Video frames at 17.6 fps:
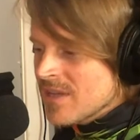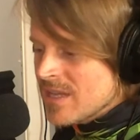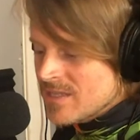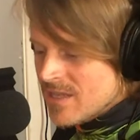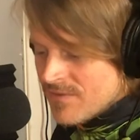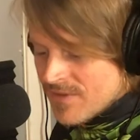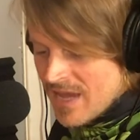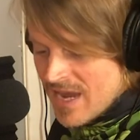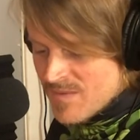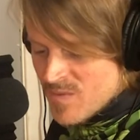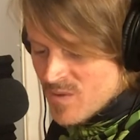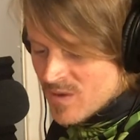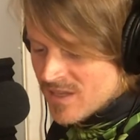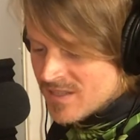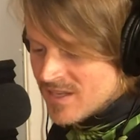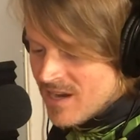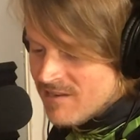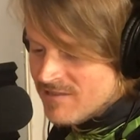I've gained more
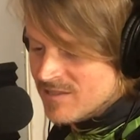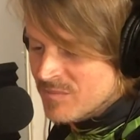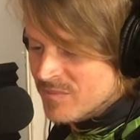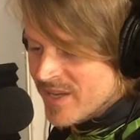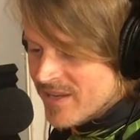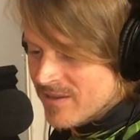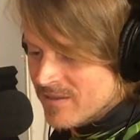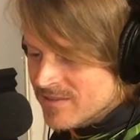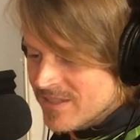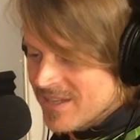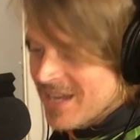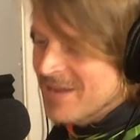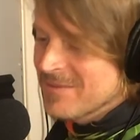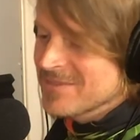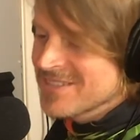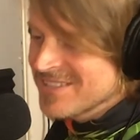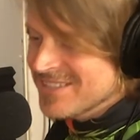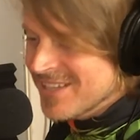guitars and pedals and
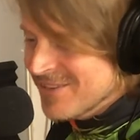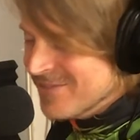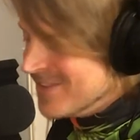amps and stuff.